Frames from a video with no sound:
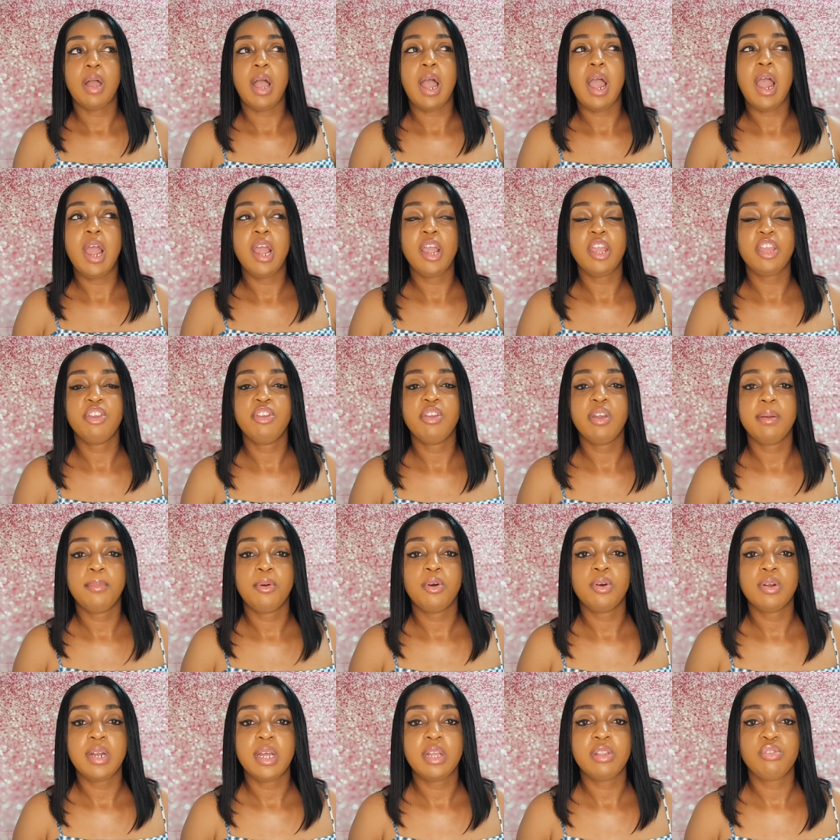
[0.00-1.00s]
argue
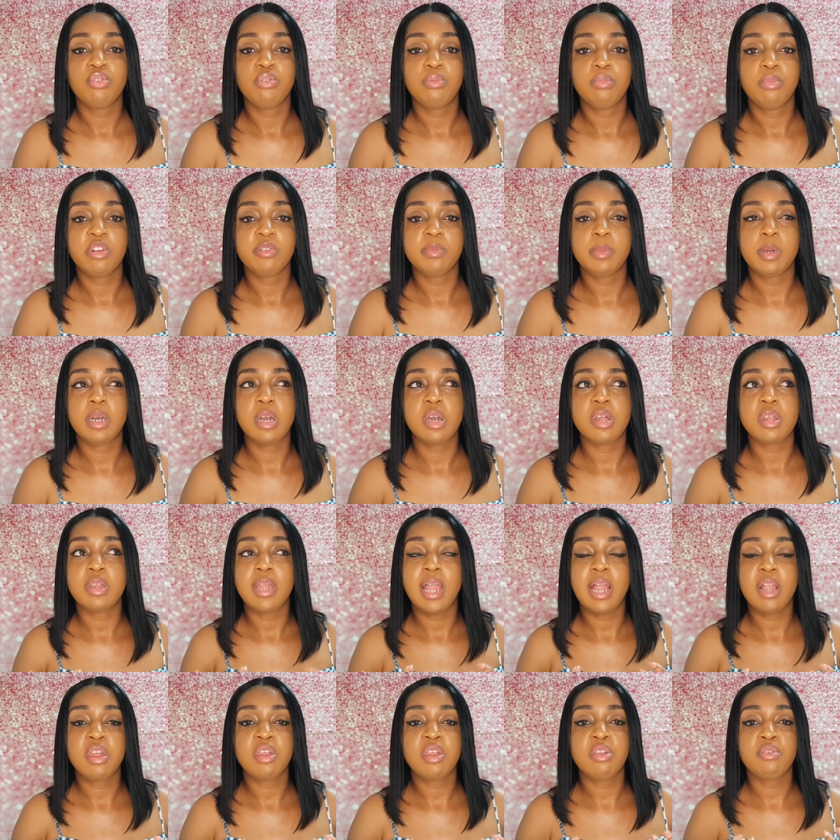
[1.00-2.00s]
about that too much because
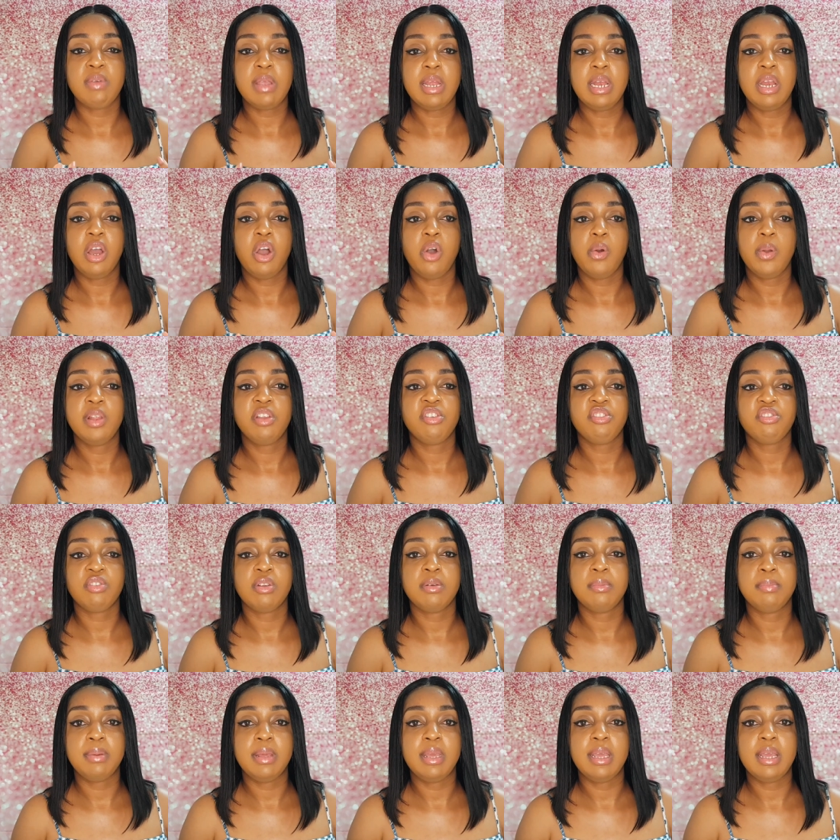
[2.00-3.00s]
that's really how it
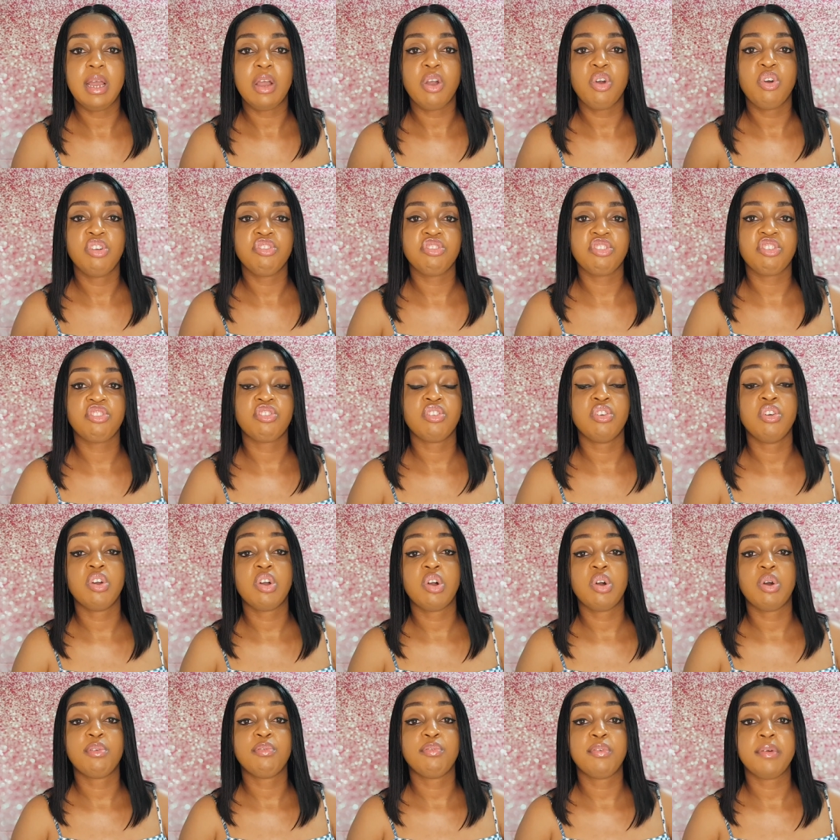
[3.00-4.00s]
should be. A country should look
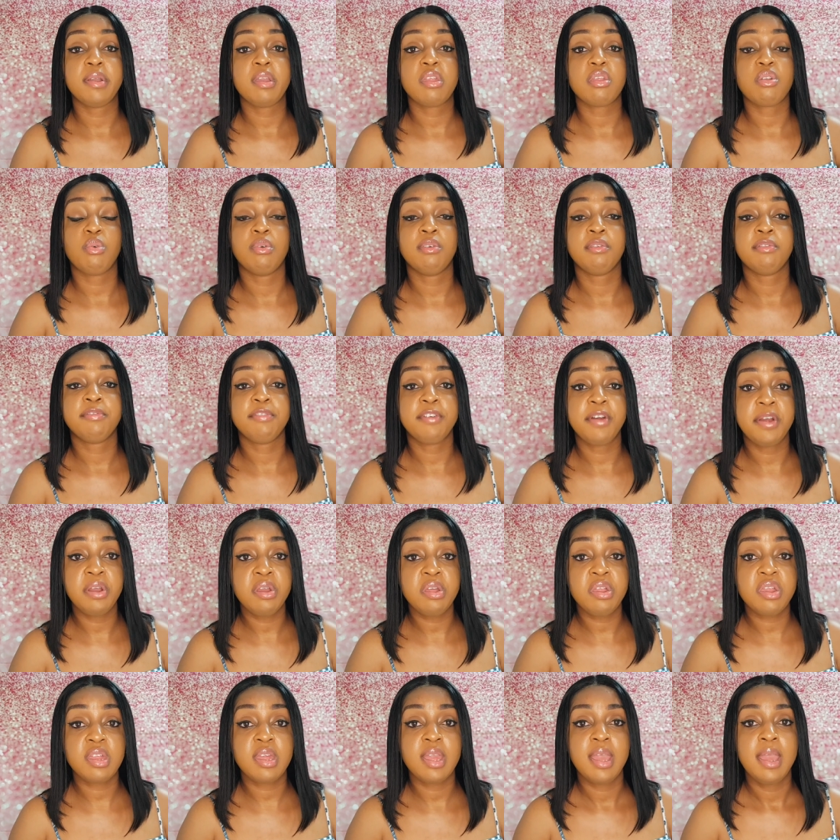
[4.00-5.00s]
out for its own
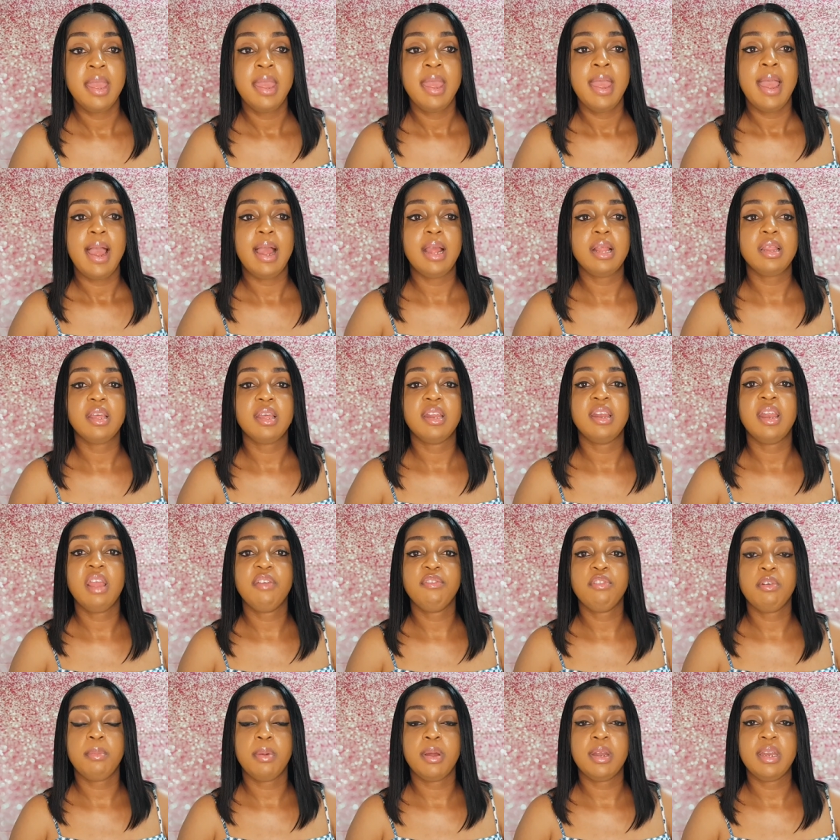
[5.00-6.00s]
first, and then
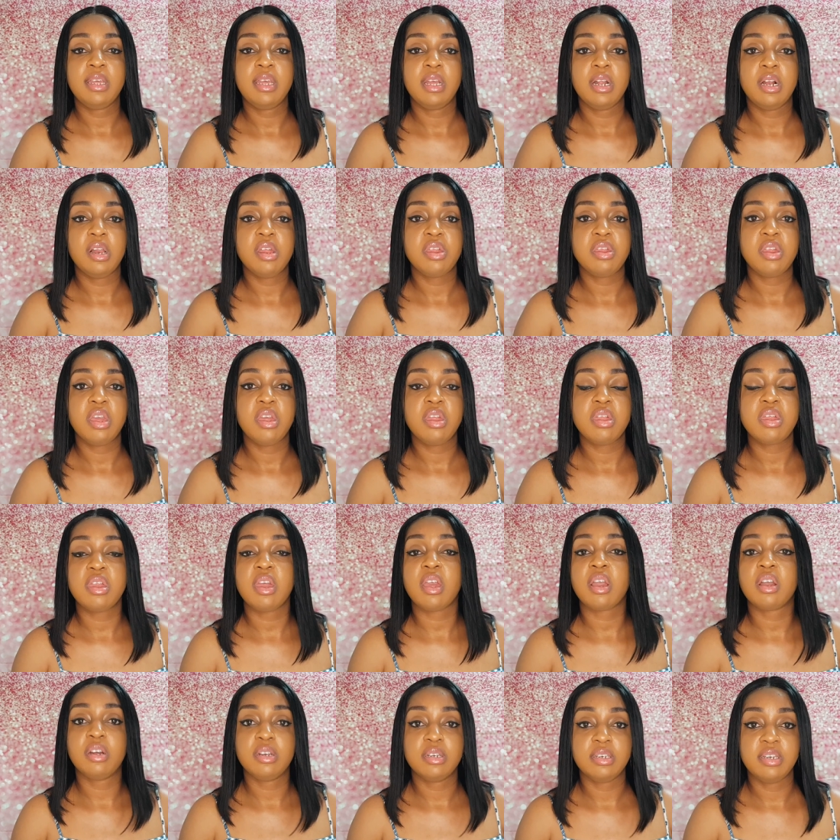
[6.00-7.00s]
everybody else is
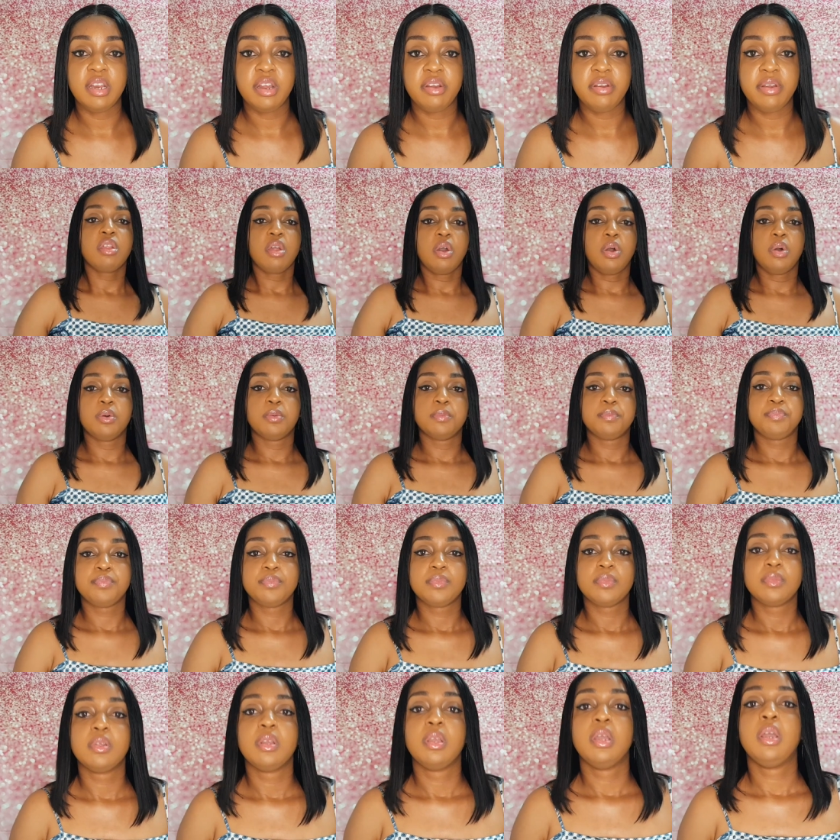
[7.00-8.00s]
secondary. So,
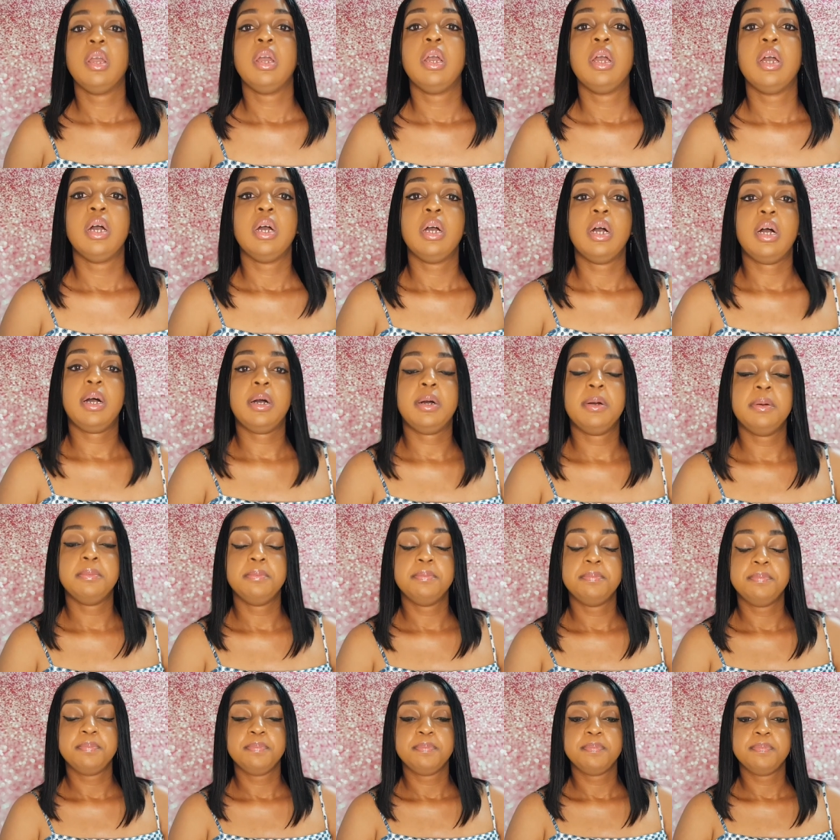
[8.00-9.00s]

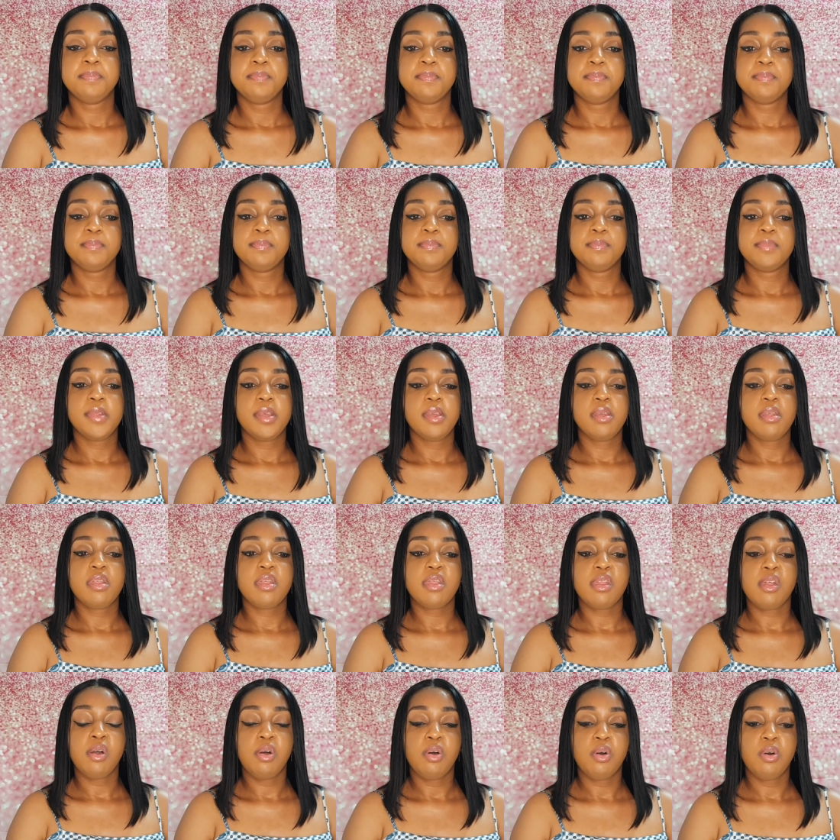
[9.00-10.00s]
um,
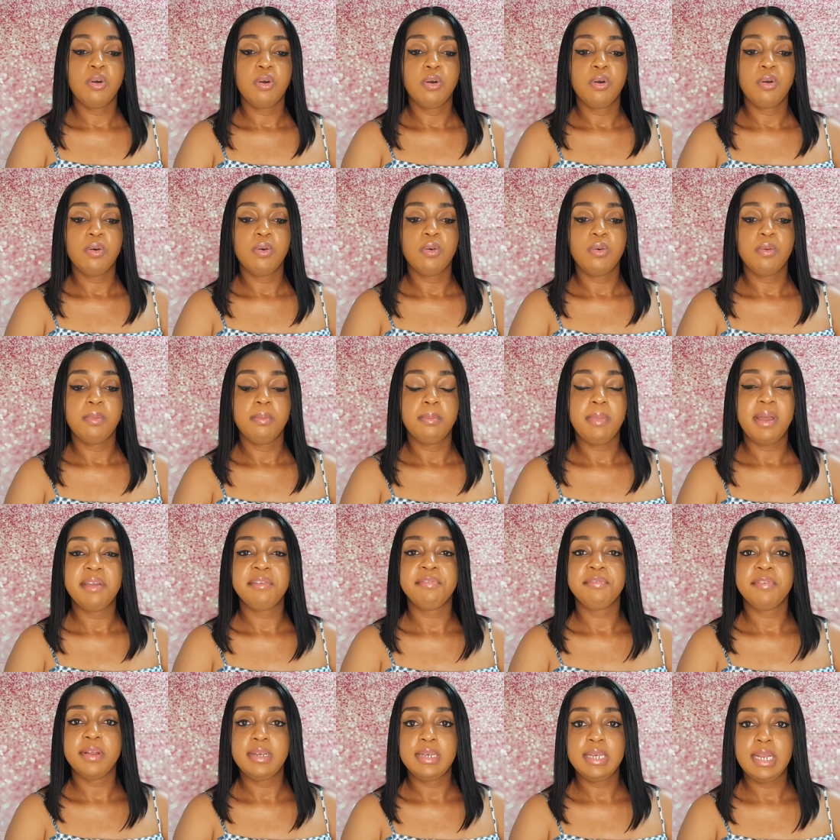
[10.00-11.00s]
so my
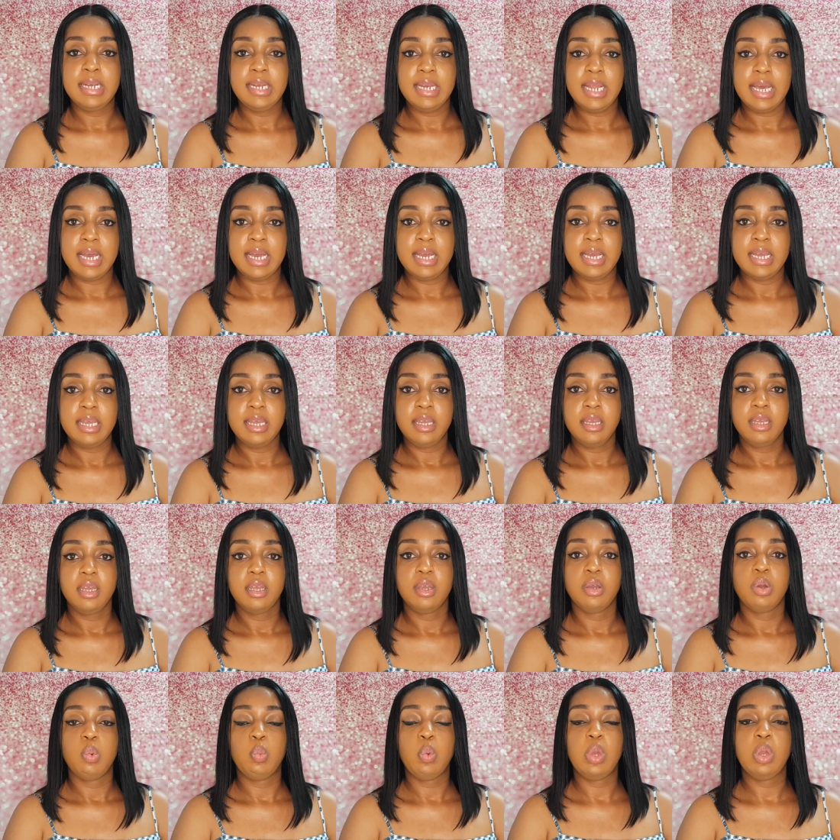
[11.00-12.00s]
friend and I,
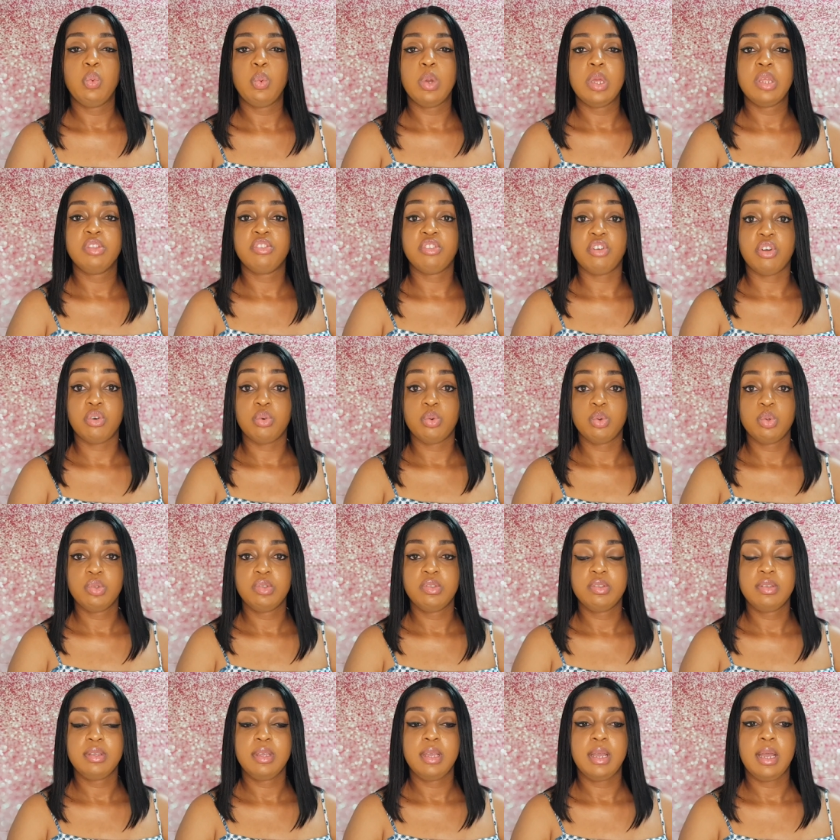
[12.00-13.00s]
we went
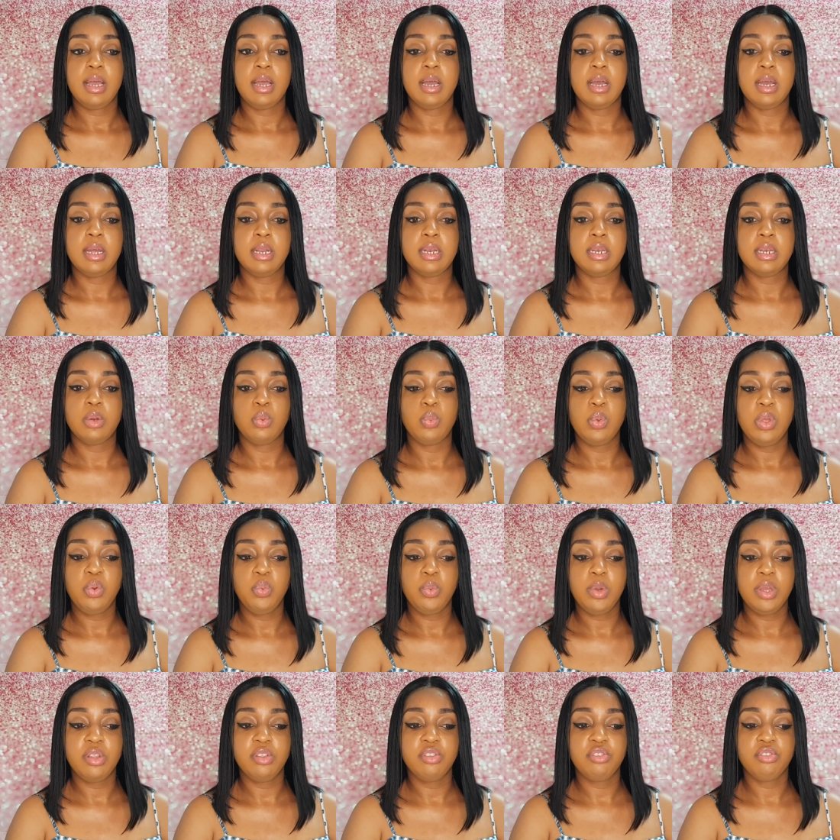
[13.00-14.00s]
out and we
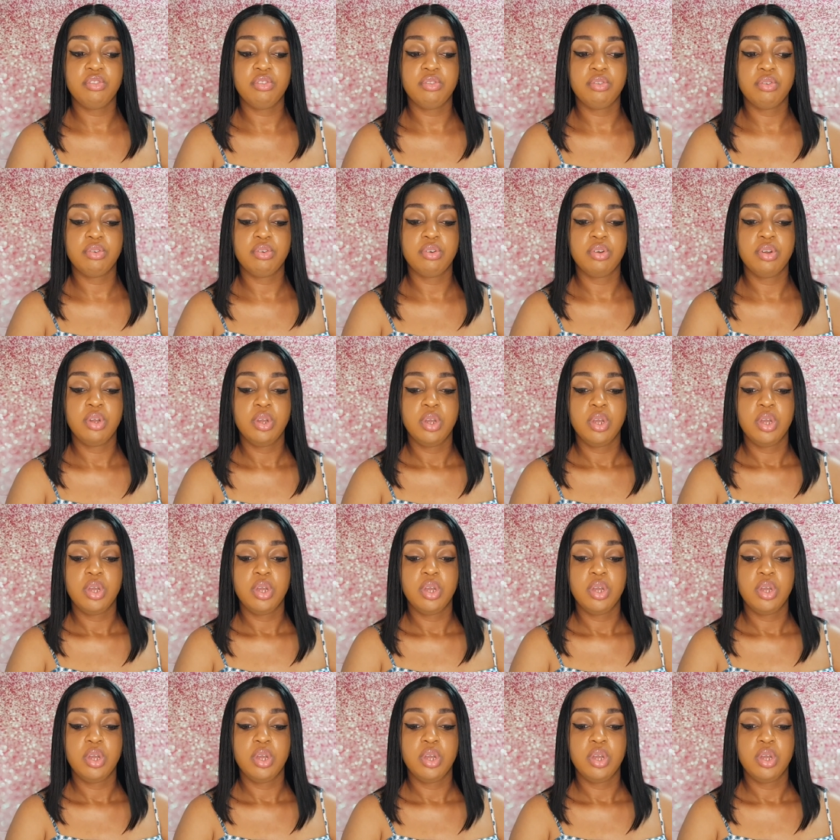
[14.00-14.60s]
went to